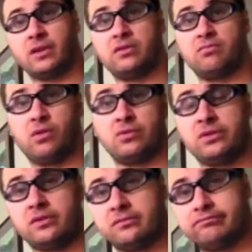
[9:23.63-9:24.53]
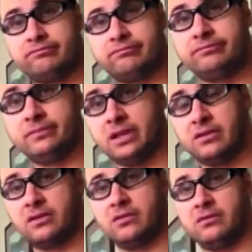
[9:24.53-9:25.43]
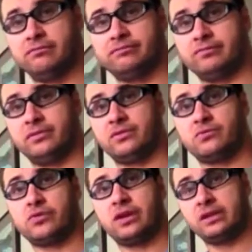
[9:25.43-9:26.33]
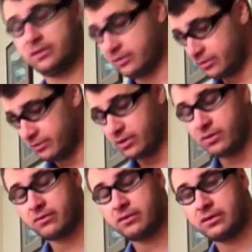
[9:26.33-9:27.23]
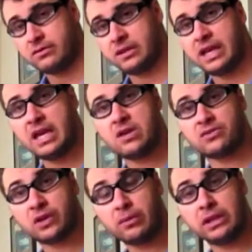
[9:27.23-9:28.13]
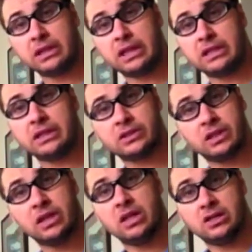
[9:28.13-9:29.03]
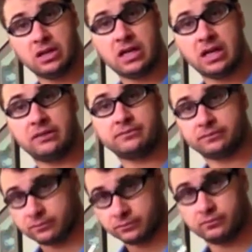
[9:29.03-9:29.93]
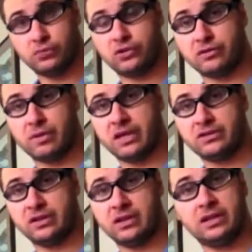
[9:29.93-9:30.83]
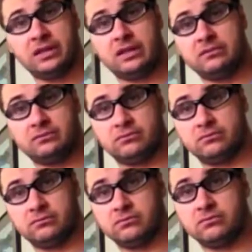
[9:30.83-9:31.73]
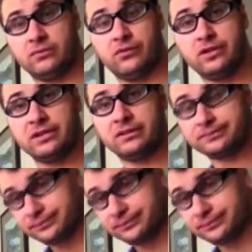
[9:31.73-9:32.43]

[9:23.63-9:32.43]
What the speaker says: you broke your, or you sprain your leg or something like this, you can put some ice on it and freeze it.